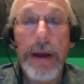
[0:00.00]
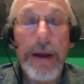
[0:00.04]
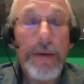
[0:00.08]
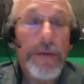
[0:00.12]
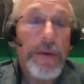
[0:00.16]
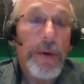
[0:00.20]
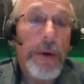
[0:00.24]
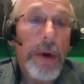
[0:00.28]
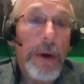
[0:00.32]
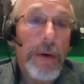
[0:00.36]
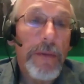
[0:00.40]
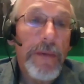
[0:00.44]

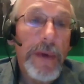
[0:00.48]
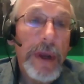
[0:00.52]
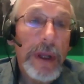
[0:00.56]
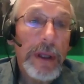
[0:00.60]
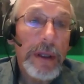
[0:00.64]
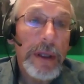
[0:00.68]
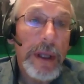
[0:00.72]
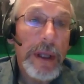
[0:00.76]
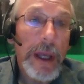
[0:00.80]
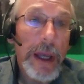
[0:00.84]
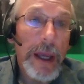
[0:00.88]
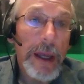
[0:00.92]
After all,
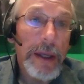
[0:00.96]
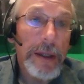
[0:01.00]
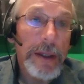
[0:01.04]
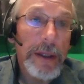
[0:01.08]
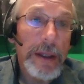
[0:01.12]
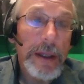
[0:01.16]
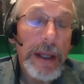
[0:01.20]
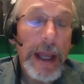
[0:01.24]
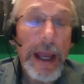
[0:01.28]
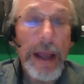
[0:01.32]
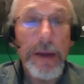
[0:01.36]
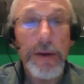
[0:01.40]
field
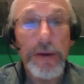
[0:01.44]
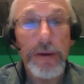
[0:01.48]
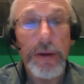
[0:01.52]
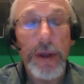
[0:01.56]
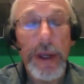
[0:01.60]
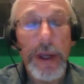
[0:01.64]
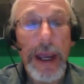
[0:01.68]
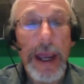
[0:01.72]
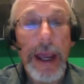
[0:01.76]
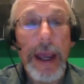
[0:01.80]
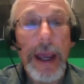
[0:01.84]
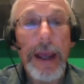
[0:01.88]
test
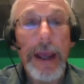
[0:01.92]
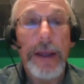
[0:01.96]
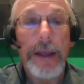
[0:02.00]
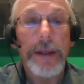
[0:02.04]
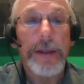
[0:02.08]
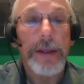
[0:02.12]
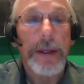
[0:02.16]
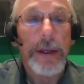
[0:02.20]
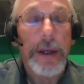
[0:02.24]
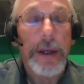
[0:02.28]
naturally has